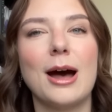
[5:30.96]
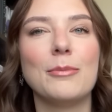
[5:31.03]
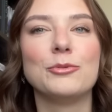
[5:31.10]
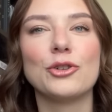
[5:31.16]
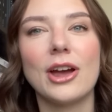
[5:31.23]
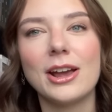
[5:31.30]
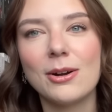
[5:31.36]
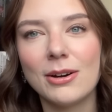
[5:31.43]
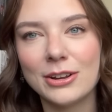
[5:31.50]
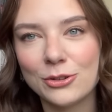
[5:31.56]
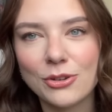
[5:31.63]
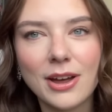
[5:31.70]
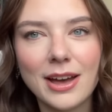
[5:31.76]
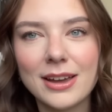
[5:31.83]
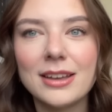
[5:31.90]
Draco on a
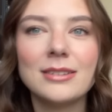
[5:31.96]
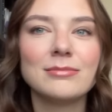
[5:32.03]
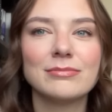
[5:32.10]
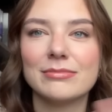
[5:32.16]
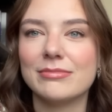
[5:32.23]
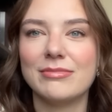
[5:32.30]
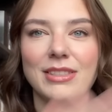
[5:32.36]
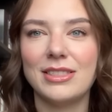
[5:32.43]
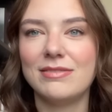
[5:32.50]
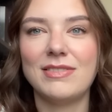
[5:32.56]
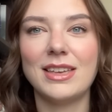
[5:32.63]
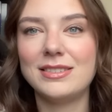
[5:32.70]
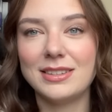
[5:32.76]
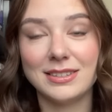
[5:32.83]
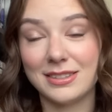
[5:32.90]
dragon.
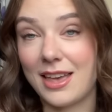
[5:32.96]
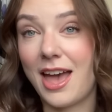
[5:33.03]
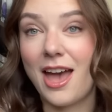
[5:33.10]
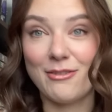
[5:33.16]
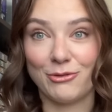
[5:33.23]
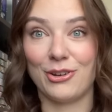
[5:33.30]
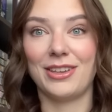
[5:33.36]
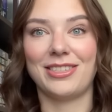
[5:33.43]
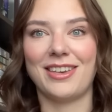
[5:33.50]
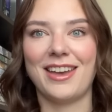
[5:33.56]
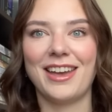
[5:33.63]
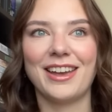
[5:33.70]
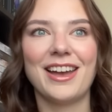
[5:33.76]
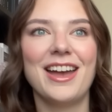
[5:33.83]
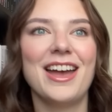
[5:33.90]
This is
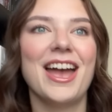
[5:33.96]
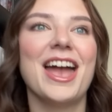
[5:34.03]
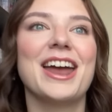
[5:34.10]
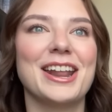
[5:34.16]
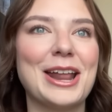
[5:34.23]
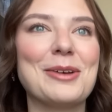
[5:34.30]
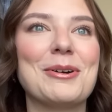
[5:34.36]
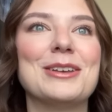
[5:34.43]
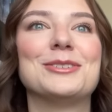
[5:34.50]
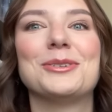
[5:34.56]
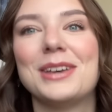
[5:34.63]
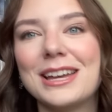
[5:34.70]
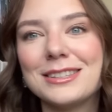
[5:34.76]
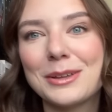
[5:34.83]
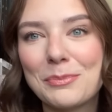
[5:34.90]
everything. And anyway, so
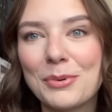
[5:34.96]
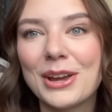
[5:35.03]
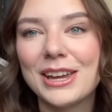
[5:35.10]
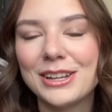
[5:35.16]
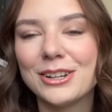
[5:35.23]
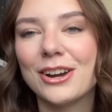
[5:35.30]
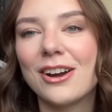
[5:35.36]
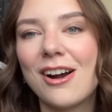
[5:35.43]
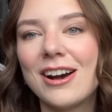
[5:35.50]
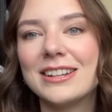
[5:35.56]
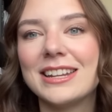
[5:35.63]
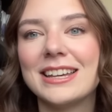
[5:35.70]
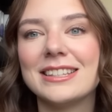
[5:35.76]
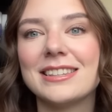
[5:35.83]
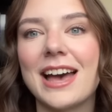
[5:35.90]
he ends up bringing her onto
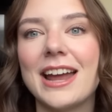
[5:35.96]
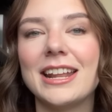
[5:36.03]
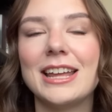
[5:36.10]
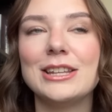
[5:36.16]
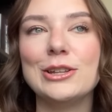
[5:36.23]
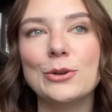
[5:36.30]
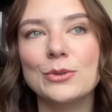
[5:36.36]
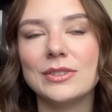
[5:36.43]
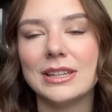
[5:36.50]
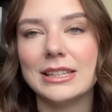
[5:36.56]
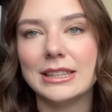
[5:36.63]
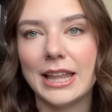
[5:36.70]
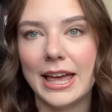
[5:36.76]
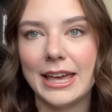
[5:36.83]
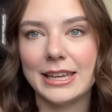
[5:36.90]
his side and
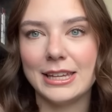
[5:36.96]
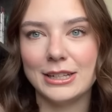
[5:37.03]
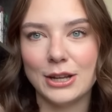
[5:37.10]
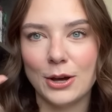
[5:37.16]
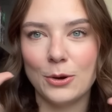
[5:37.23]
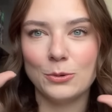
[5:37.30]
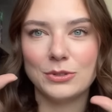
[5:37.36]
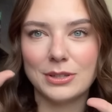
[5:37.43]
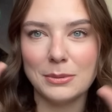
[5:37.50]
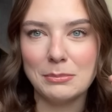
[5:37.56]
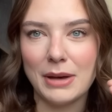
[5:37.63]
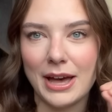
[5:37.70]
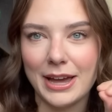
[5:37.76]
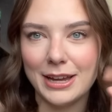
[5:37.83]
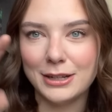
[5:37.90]
using, like, you know, some
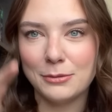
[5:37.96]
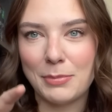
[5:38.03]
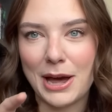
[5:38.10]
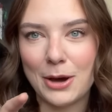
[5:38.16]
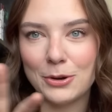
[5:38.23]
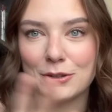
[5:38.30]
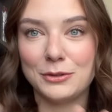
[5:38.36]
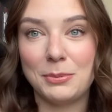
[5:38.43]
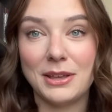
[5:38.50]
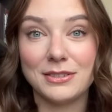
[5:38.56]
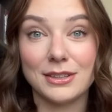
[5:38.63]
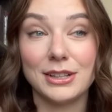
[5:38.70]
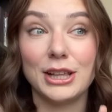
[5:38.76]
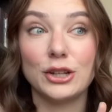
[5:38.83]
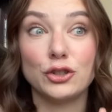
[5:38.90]
mind powers to
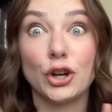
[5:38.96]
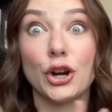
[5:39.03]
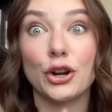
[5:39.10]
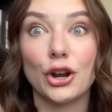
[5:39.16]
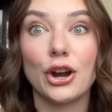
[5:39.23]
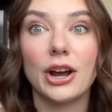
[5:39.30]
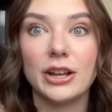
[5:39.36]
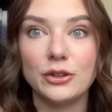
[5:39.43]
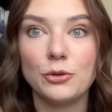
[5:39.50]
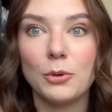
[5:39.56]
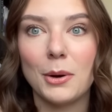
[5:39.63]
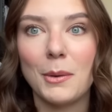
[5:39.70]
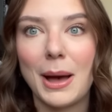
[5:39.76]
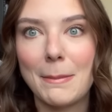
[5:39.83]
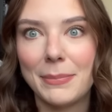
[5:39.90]
basically, like, turn her into
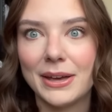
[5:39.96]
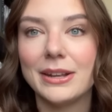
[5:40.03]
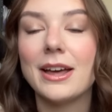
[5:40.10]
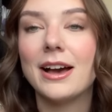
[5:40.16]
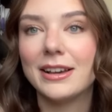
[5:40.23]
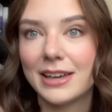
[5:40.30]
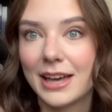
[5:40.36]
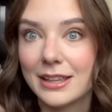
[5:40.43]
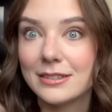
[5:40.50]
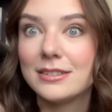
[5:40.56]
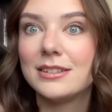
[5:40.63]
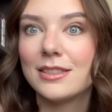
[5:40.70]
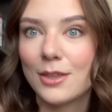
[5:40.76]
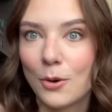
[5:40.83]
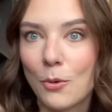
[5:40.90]
a weapon
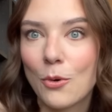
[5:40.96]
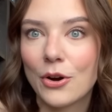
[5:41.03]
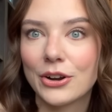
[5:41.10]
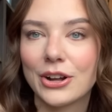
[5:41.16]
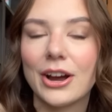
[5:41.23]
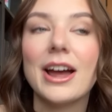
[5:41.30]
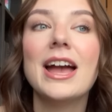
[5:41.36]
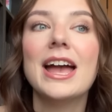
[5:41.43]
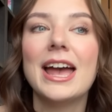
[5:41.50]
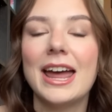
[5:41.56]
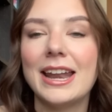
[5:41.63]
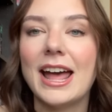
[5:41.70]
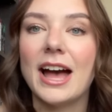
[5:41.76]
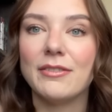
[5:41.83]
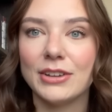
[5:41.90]
against the Order and
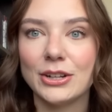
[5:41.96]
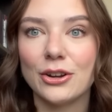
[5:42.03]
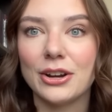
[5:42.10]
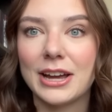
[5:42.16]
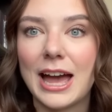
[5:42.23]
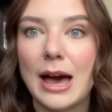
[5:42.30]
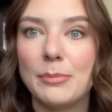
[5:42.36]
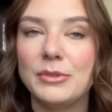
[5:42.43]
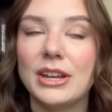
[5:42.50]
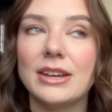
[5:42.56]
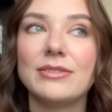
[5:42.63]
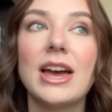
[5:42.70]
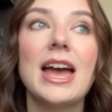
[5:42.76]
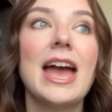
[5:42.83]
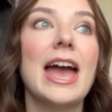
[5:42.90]
having her captive.
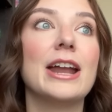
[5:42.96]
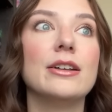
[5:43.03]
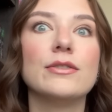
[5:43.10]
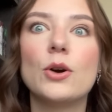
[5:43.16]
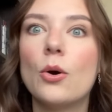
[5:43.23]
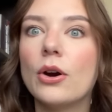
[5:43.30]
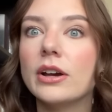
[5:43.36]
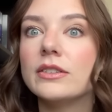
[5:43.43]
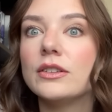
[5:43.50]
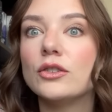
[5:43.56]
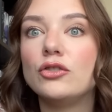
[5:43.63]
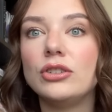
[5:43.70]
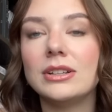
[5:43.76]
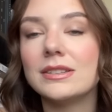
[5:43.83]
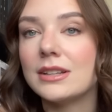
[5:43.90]
And of course,
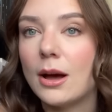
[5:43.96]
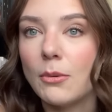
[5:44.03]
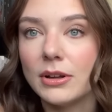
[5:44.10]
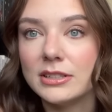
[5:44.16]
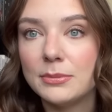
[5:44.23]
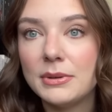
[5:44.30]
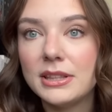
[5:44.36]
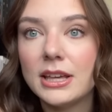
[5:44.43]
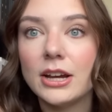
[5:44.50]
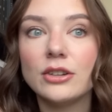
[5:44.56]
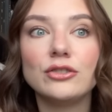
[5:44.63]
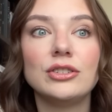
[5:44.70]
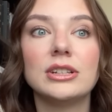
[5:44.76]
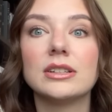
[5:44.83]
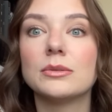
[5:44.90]
she does not want to be there.
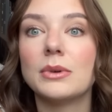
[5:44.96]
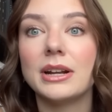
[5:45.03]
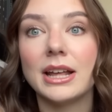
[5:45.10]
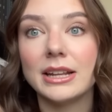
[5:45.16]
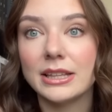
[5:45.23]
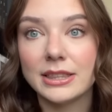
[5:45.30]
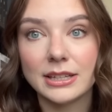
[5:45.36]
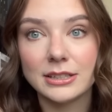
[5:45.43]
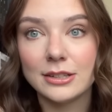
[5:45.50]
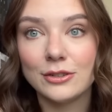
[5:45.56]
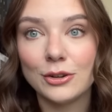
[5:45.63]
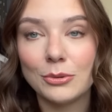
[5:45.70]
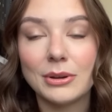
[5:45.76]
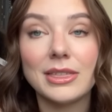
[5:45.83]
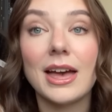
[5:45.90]
She doesn't want anything to
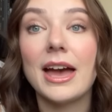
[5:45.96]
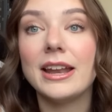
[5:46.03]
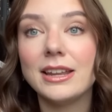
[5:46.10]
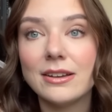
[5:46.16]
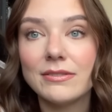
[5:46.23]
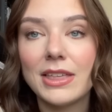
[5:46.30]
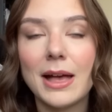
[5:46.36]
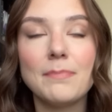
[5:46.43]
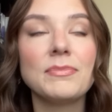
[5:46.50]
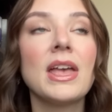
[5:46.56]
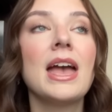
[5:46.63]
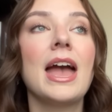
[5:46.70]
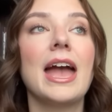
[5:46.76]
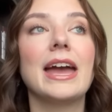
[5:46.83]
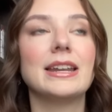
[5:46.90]
do with any of them.
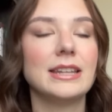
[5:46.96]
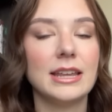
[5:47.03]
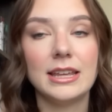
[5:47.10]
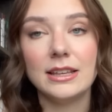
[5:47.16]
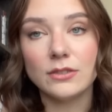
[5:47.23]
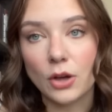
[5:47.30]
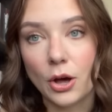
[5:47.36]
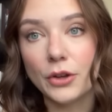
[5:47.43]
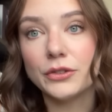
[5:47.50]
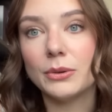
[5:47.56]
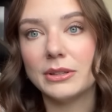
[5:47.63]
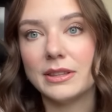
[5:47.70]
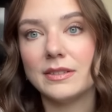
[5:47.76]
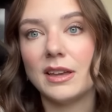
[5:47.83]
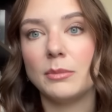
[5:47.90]
And he's also
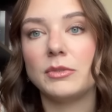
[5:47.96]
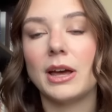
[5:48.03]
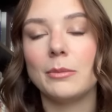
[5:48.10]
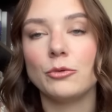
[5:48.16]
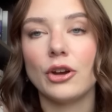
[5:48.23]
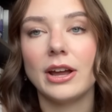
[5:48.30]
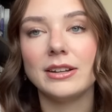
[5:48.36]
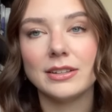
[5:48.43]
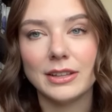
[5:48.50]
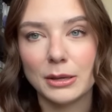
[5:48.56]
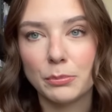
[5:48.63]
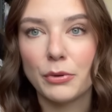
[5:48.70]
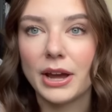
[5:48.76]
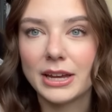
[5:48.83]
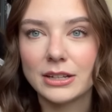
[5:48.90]
at the same time trying to, like,
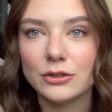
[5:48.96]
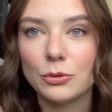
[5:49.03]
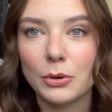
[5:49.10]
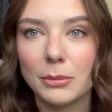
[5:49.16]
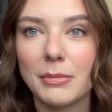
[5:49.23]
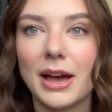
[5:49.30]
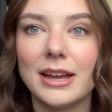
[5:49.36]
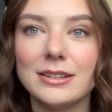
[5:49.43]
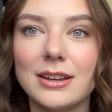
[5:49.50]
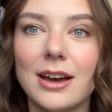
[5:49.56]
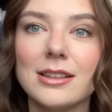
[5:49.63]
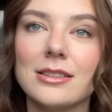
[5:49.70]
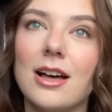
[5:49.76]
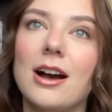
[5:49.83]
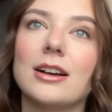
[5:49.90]
break into her mind to
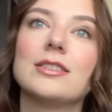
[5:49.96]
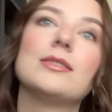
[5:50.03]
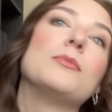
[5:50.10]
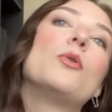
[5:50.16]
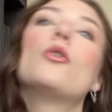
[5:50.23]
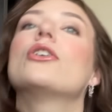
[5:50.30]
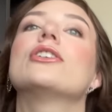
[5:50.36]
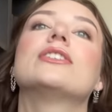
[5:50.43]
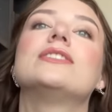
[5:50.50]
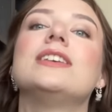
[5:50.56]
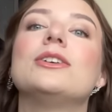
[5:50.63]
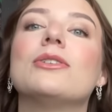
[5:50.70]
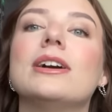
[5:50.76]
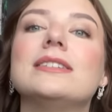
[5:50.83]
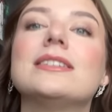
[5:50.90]
unlock some Order
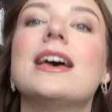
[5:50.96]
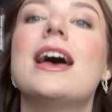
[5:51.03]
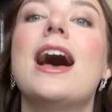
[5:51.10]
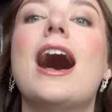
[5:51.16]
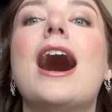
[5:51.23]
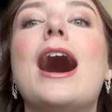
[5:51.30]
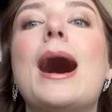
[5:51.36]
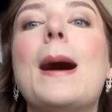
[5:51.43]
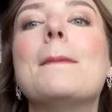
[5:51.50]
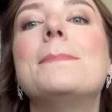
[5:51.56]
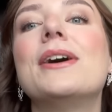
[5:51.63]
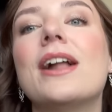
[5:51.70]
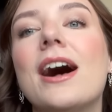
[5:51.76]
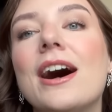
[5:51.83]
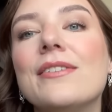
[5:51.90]
secrets.
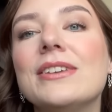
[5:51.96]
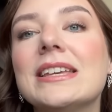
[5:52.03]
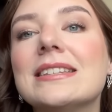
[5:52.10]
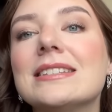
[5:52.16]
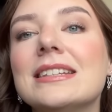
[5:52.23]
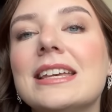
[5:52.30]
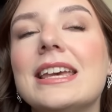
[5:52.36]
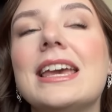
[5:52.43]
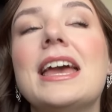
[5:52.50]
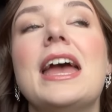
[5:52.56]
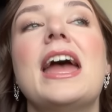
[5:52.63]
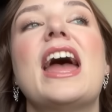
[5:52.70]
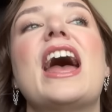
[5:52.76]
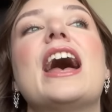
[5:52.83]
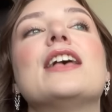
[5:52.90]
But obviously,
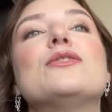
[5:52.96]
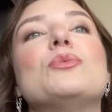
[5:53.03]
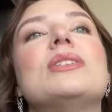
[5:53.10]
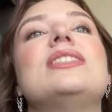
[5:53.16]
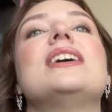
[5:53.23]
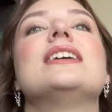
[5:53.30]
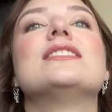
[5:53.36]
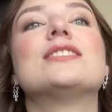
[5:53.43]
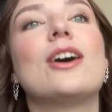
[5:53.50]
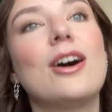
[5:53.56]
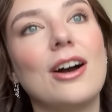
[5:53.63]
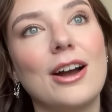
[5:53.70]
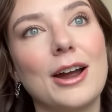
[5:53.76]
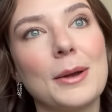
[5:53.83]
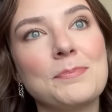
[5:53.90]
as with things
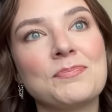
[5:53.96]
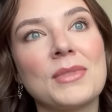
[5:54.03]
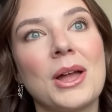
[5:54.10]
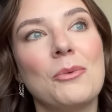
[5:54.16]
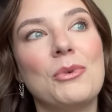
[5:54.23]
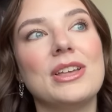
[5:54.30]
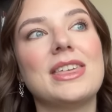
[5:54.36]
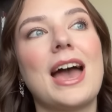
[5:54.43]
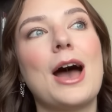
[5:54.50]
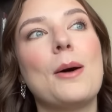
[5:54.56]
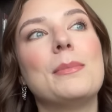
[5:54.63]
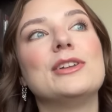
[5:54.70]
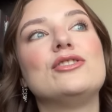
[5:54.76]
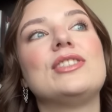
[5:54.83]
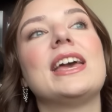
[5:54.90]
are, with how
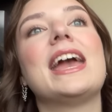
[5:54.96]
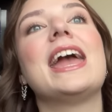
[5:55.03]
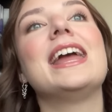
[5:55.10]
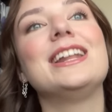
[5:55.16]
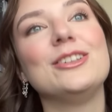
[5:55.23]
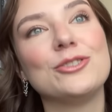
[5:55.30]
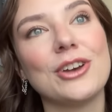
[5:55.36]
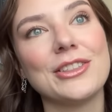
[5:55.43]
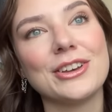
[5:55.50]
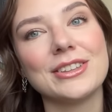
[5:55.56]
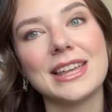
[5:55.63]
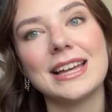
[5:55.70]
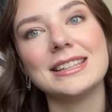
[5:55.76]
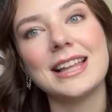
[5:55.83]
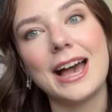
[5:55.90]
much they hate each other,
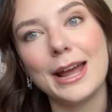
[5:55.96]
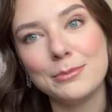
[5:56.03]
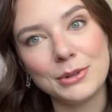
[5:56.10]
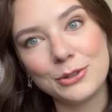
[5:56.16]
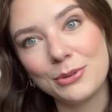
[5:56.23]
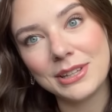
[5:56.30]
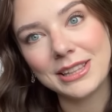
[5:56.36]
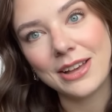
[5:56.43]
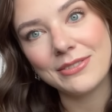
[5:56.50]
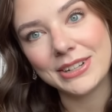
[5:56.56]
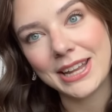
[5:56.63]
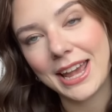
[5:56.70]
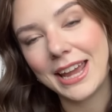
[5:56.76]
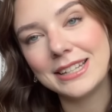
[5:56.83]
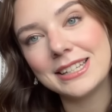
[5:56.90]
that line between love and
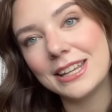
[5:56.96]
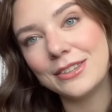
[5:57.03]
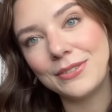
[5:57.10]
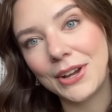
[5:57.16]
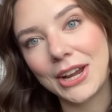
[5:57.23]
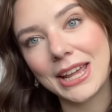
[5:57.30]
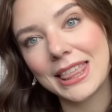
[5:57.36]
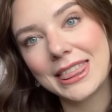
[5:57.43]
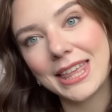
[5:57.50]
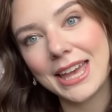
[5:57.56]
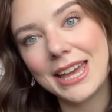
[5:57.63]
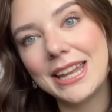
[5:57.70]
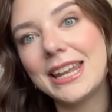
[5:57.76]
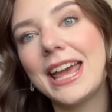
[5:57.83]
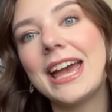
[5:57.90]
hate is very
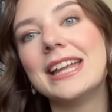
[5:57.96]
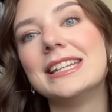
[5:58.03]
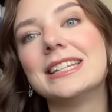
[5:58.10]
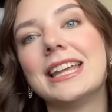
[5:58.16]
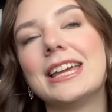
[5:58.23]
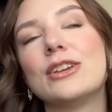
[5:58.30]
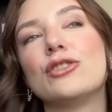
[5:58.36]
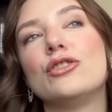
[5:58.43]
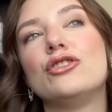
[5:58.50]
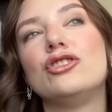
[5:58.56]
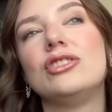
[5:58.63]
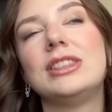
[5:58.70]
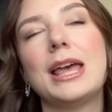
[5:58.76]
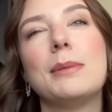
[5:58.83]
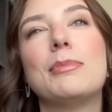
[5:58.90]
thin. And, like,
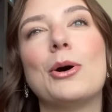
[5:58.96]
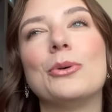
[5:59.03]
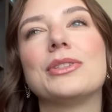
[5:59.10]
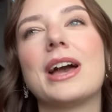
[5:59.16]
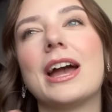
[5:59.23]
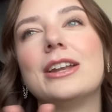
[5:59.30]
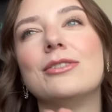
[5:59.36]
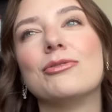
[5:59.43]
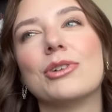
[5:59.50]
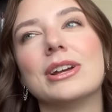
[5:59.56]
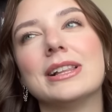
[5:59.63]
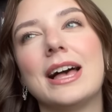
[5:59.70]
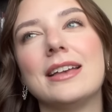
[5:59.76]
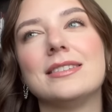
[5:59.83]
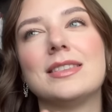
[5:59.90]
they both kind of
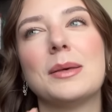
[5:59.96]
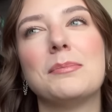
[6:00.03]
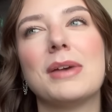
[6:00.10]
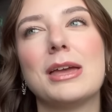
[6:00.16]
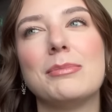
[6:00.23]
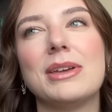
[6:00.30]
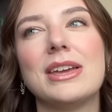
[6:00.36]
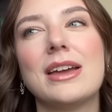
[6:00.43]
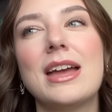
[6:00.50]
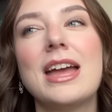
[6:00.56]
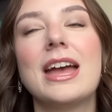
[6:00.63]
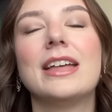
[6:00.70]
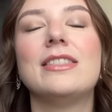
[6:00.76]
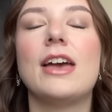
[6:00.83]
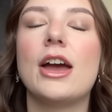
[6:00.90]
realize that maybe
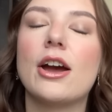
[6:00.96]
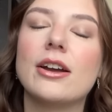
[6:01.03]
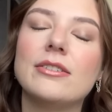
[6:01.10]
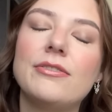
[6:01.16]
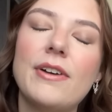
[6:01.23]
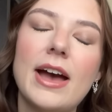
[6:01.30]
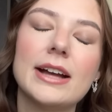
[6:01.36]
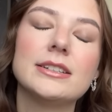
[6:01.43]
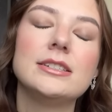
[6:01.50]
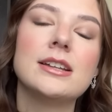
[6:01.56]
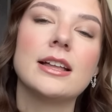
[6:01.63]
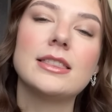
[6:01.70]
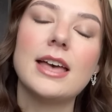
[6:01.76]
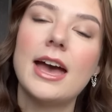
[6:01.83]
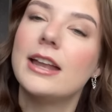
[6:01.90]
they are, in fact,
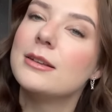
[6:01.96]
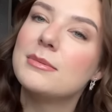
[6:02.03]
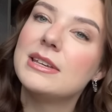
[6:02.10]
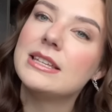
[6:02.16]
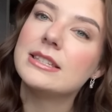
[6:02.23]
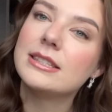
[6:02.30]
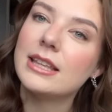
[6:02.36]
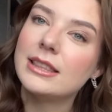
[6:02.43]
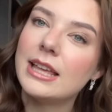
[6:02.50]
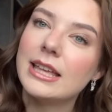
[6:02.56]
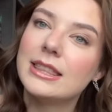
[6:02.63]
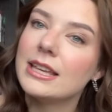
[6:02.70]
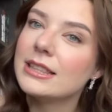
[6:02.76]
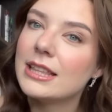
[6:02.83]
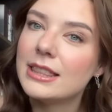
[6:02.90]
not the enemies that they
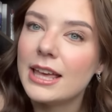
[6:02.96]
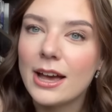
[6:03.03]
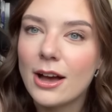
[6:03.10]
think that they